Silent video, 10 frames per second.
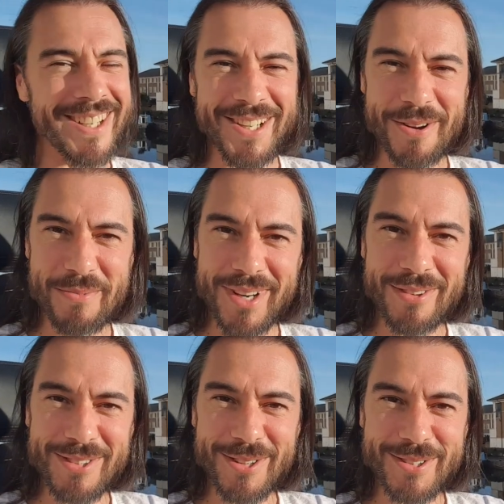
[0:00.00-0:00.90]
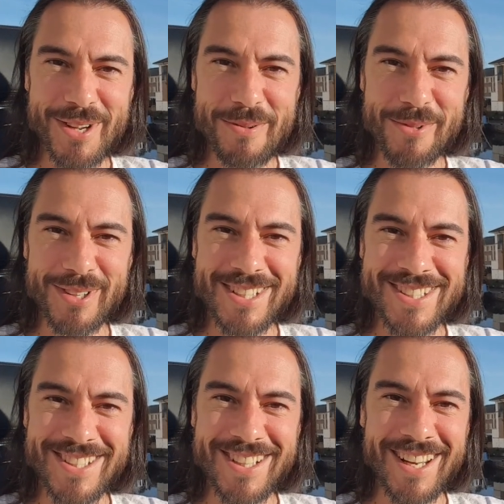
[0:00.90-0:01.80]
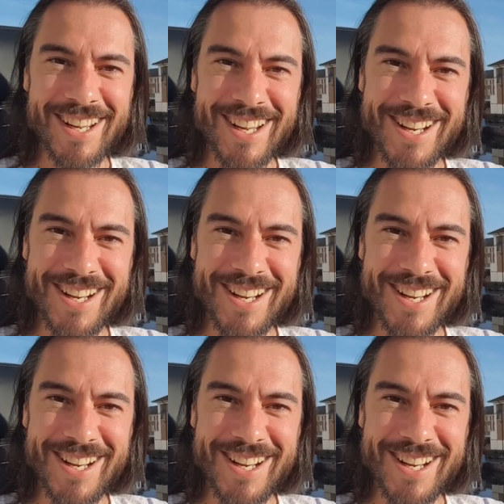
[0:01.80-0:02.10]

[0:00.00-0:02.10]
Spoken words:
I can't believe it's October and this sunny.